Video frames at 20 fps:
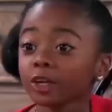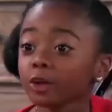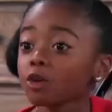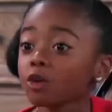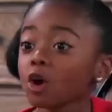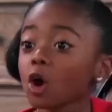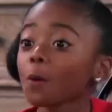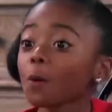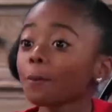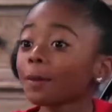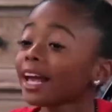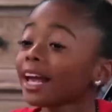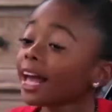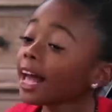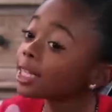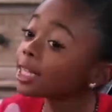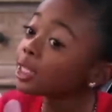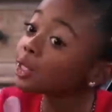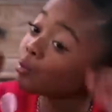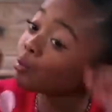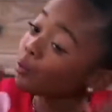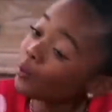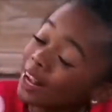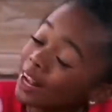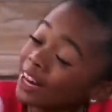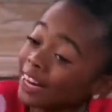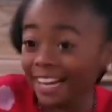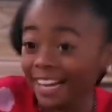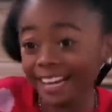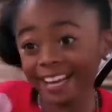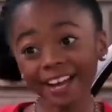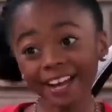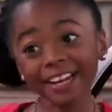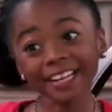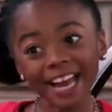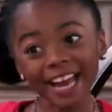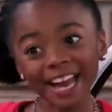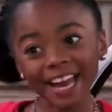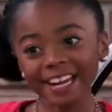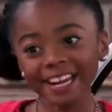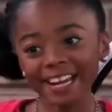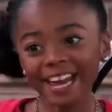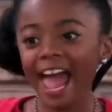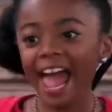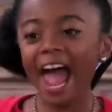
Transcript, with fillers: You call me sweetie again,